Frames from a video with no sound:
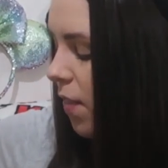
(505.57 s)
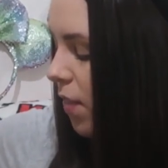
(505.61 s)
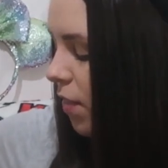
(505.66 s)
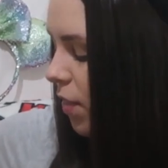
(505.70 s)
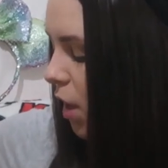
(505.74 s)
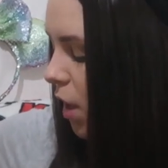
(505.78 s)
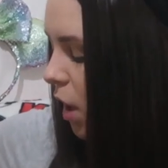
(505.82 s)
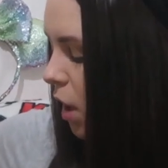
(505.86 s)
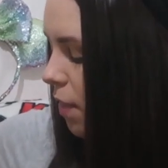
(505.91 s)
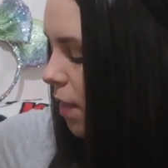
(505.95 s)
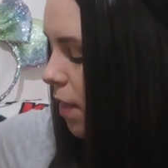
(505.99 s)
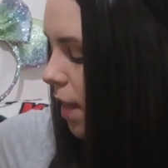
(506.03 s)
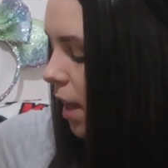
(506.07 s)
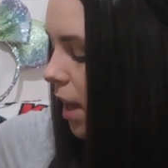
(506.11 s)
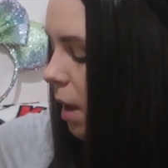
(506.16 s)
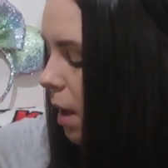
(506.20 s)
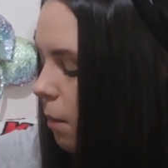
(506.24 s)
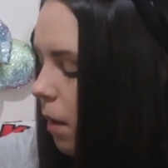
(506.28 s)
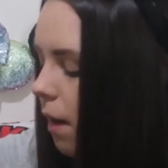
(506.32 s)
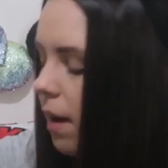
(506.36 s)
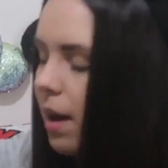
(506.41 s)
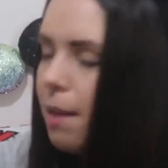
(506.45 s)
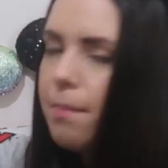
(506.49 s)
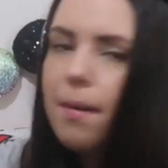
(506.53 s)
The only thing I'm
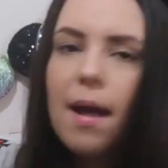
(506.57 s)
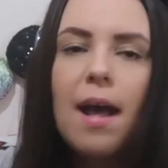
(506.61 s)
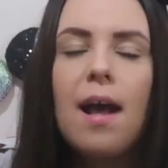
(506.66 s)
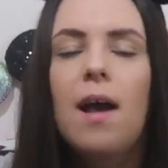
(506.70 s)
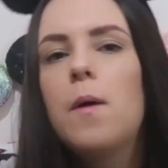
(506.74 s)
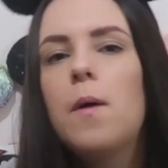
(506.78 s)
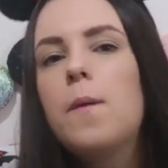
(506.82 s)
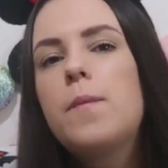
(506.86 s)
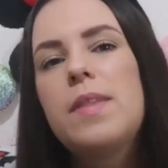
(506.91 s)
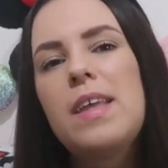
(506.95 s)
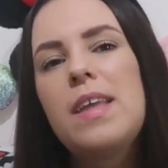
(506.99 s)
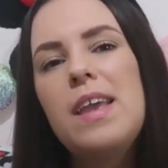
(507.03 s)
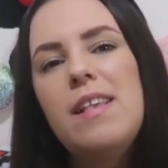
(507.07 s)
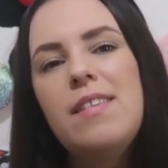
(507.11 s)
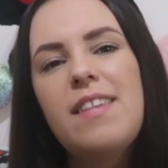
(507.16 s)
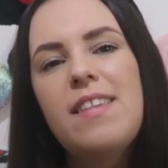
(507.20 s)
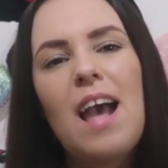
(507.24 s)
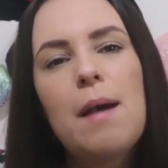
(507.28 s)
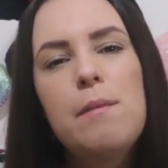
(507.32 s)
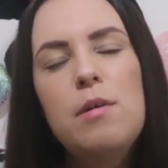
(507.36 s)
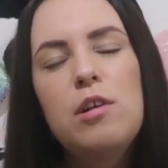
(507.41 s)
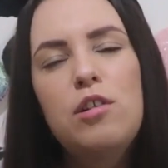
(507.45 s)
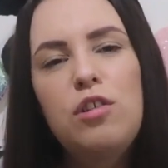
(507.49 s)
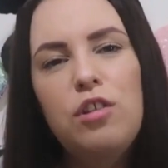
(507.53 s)
worried about is
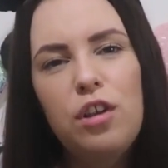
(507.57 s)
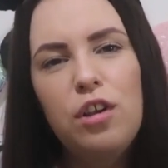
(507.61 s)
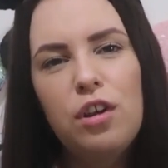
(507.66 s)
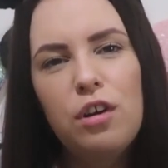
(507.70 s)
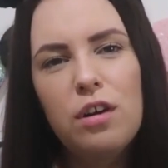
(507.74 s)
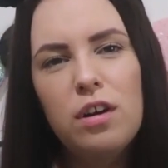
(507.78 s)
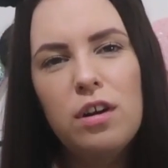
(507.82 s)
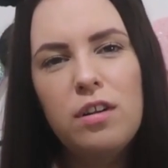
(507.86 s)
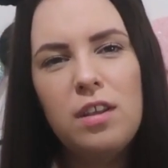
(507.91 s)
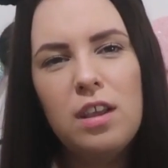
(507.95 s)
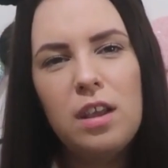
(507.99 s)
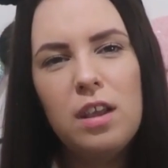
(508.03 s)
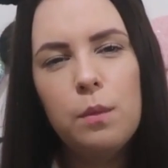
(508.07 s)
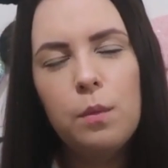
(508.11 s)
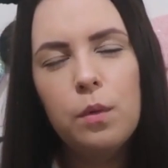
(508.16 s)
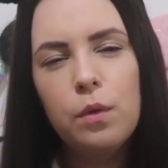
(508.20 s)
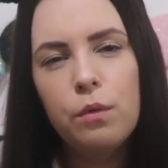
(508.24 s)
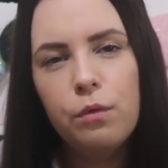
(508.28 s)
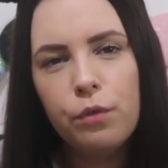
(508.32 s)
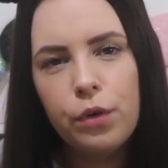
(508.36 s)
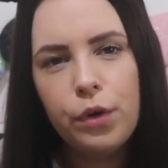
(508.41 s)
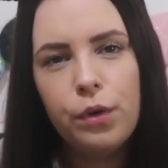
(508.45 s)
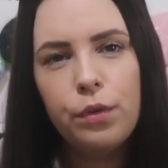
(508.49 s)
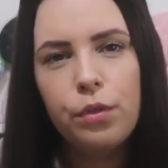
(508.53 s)
how much security
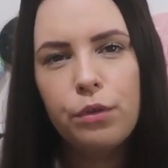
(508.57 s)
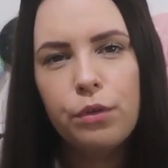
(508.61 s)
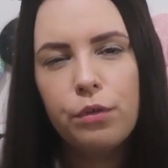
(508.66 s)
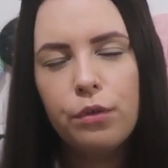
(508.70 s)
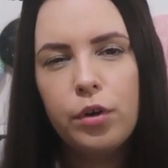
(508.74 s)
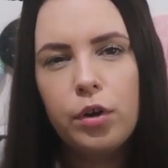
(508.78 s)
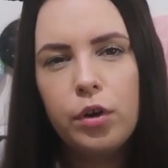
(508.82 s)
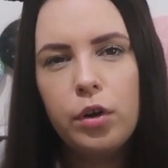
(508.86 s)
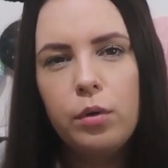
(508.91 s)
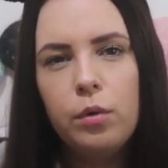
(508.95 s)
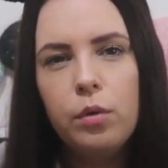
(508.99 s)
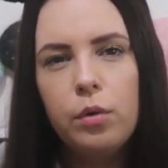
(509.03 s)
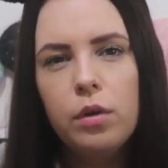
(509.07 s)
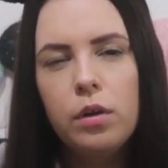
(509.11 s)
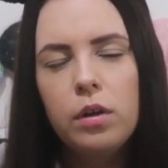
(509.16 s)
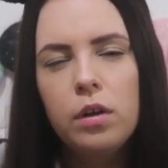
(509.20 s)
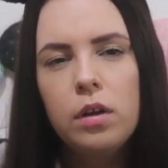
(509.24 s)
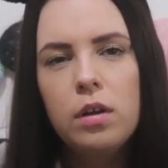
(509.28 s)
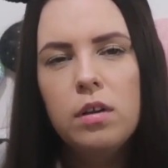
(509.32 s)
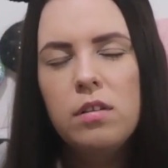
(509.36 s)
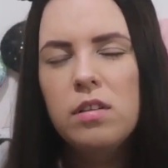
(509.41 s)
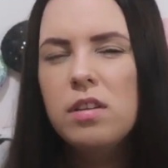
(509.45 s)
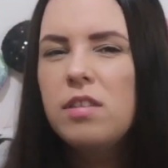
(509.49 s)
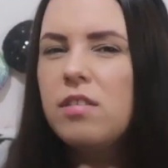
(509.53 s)
will root through
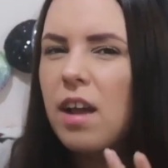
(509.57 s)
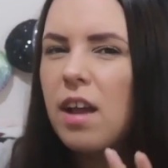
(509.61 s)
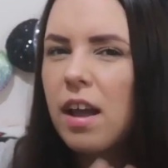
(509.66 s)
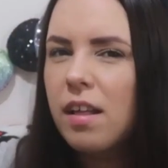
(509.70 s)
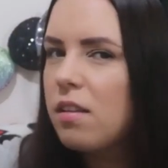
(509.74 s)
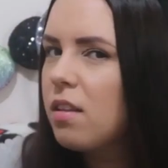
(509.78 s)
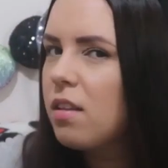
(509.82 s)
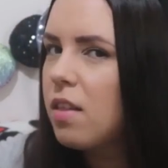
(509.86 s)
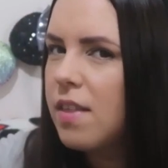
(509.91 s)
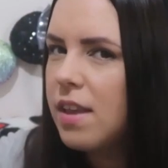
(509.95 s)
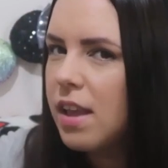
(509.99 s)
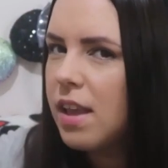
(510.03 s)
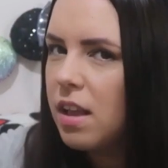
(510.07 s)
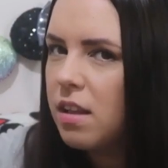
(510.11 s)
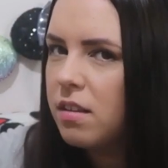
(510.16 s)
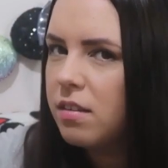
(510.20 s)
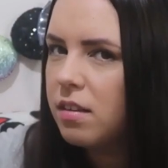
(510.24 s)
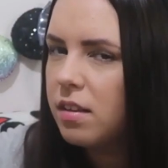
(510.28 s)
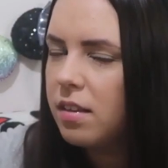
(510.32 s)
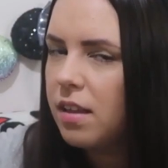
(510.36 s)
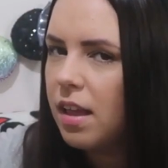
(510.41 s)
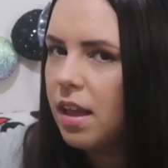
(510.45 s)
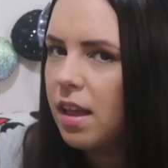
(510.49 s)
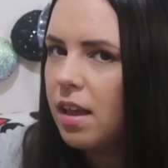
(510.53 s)
to check there's nothing else
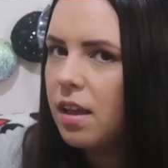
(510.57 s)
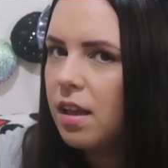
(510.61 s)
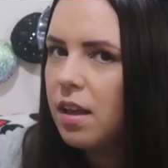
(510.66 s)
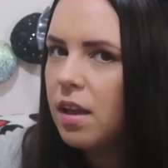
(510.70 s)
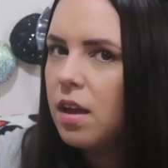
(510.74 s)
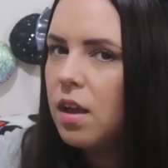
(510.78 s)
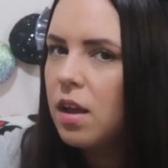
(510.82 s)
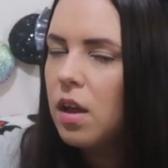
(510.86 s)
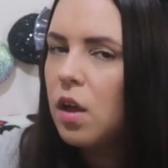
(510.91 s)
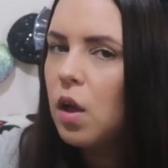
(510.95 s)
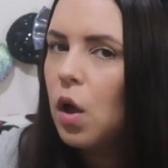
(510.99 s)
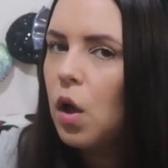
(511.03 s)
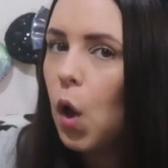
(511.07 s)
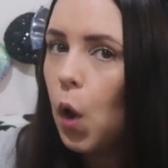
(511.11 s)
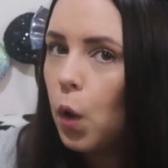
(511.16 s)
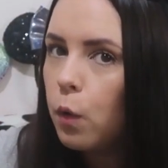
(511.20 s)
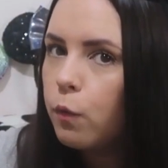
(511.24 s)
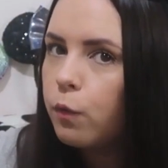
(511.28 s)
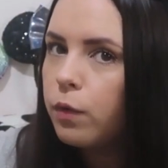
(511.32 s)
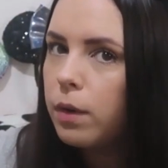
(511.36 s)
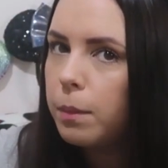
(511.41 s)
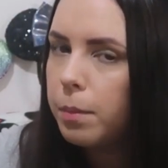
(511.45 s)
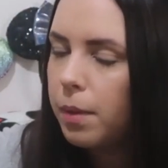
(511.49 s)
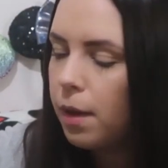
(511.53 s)
in there.
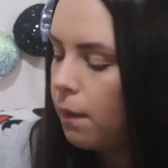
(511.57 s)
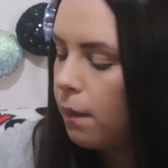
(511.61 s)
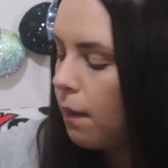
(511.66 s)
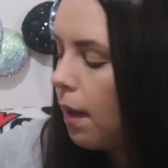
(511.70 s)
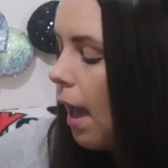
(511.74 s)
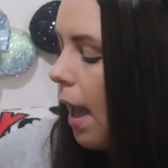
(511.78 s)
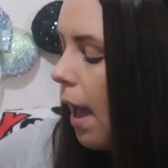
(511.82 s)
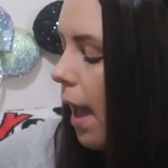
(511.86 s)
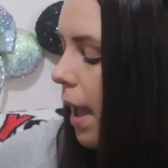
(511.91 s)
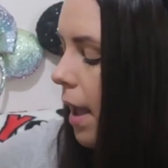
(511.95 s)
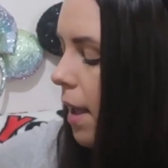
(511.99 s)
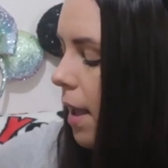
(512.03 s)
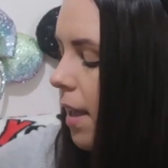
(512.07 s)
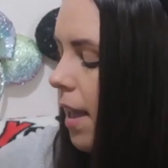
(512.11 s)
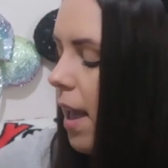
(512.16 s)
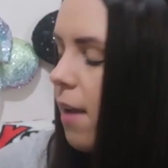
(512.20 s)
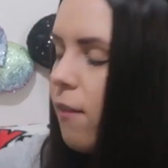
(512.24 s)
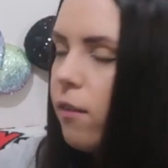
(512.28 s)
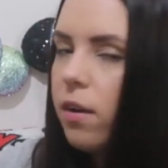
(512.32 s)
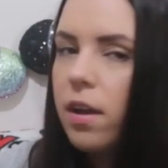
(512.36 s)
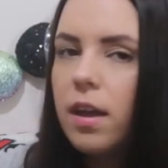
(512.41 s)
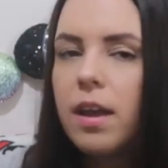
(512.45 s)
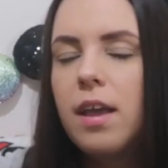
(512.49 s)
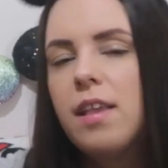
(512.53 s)
Hopefully it'll be okay,
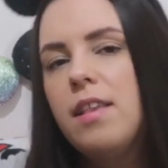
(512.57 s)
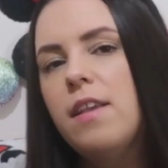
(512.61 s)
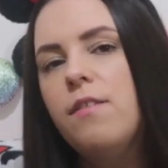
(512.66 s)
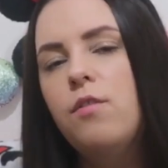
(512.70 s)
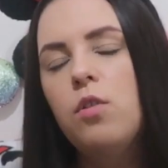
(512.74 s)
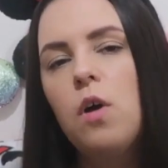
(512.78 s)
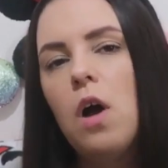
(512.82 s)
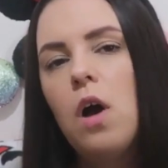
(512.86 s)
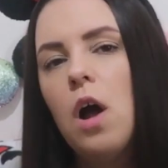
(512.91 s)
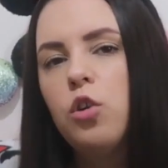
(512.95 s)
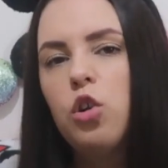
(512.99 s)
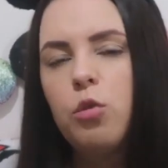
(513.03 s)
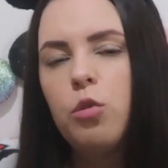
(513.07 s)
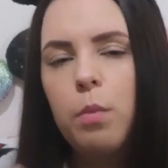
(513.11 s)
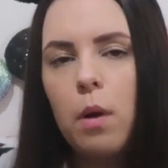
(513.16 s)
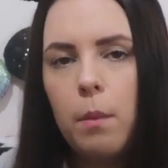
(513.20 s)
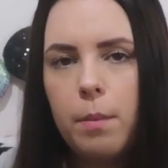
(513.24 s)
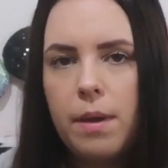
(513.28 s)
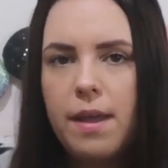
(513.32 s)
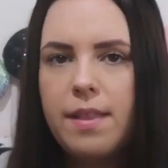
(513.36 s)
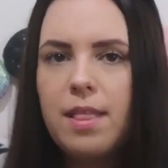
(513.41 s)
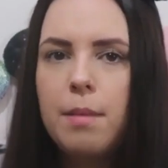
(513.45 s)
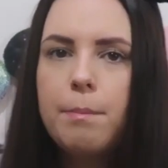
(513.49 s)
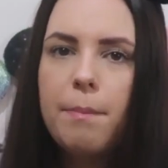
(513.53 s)
because if not, I'll just pop
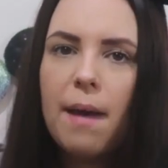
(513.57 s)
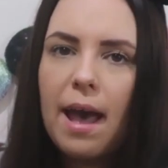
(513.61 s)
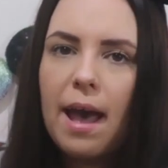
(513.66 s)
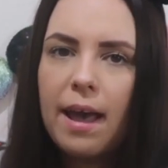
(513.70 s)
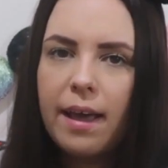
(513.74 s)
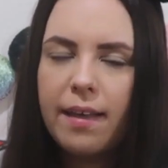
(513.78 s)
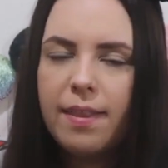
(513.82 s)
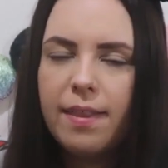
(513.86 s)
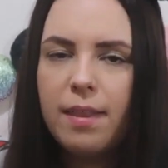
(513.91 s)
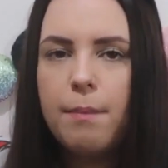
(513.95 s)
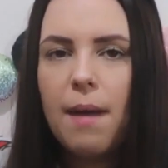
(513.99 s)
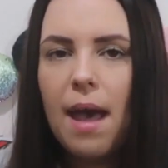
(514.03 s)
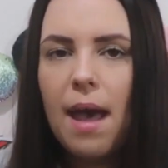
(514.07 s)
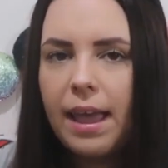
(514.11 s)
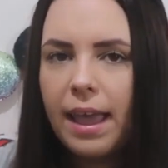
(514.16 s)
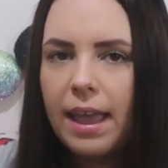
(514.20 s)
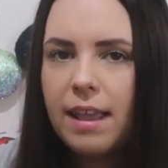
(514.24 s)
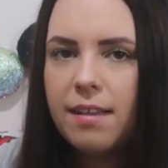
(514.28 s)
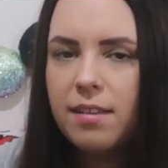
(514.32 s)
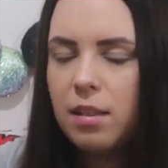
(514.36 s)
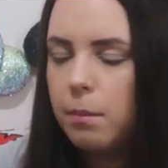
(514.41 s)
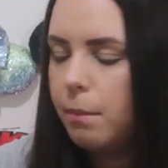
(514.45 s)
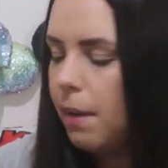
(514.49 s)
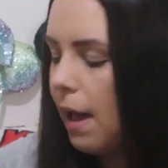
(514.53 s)
it in the back of the bag, into the